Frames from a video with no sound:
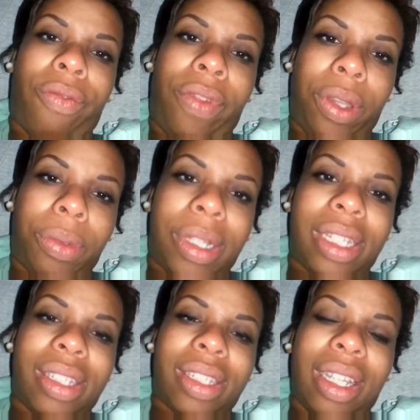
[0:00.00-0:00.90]

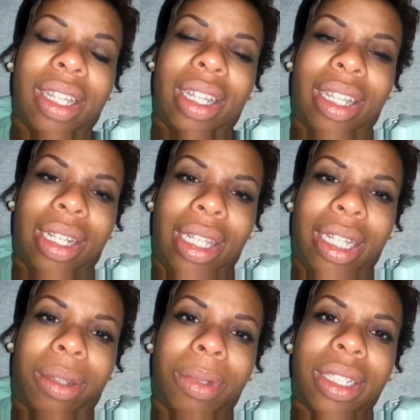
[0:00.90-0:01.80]
fluids and
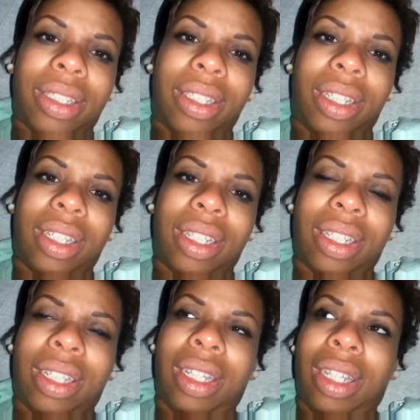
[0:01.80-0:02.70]
liquid
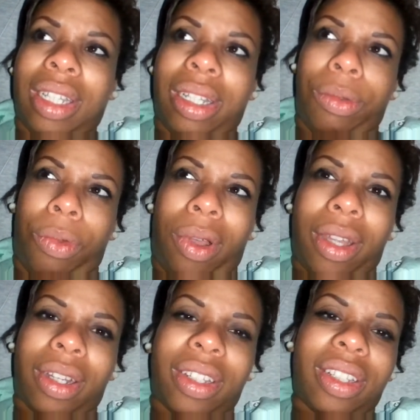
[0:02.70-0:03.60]
and
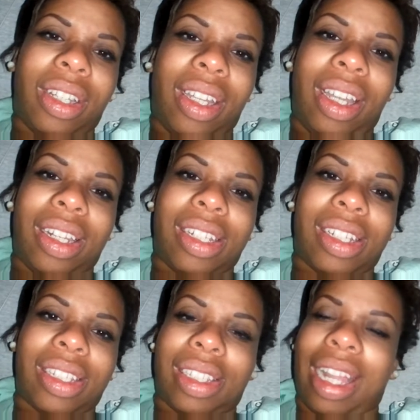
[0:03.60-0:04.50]
water, and it's
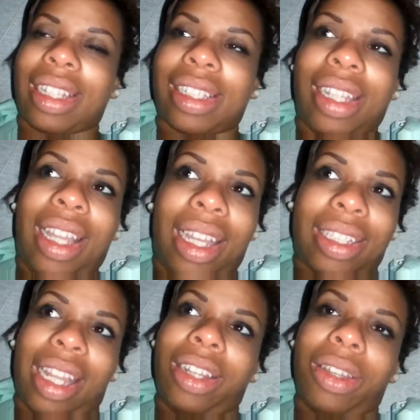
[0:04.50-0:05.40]
just that's
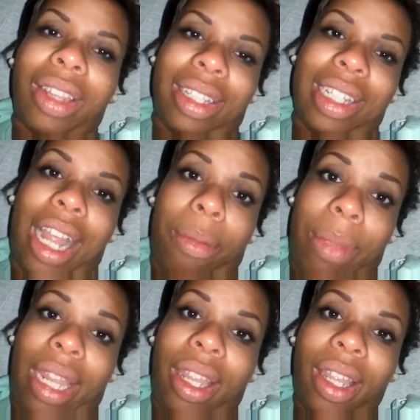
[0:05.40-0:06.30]
because I know that's not
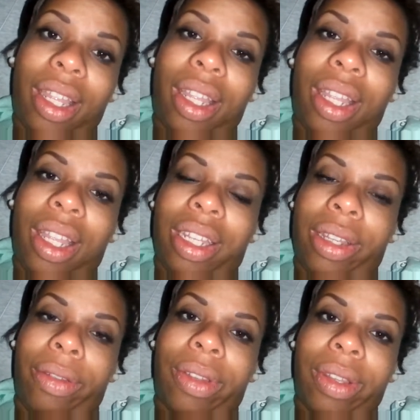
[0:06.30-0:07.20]
me.
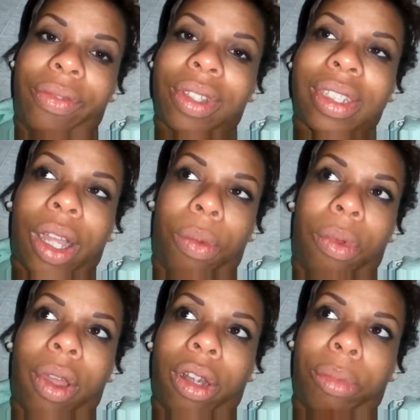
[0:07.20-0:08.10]
It feels like a
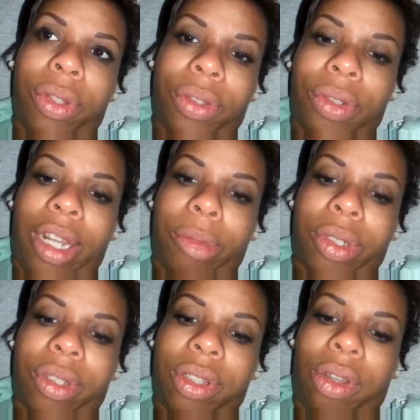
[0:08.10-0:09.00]
water balloon out
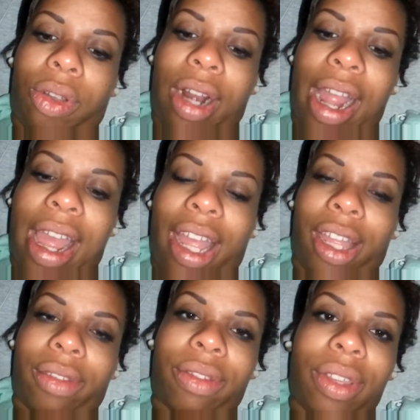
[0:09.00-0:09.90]
of the lower
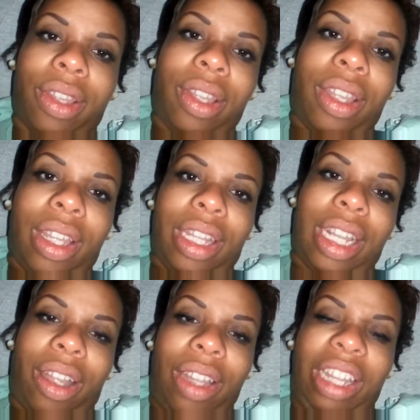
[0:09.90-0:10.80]
half
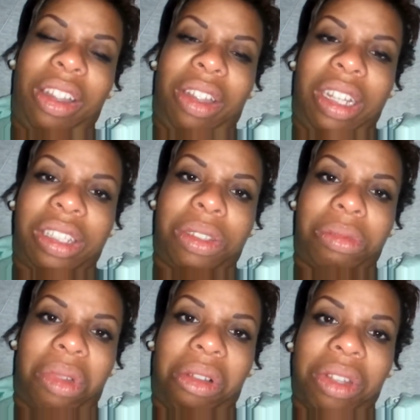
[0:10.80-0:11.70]
down here, and it's
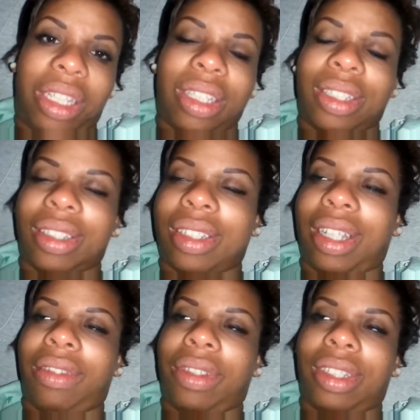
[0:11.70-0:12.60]
swollen and
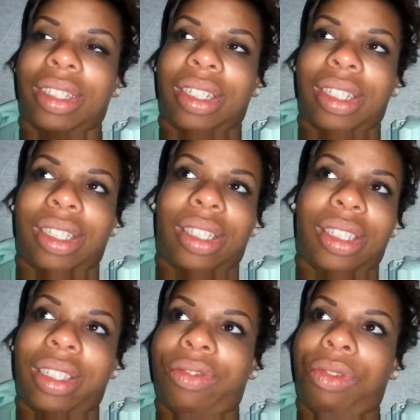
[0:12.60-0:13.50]
stuff, and it's
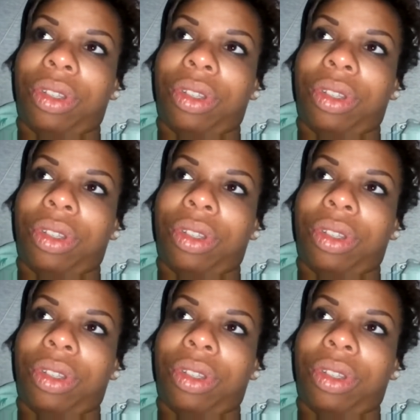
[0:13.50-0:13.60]
just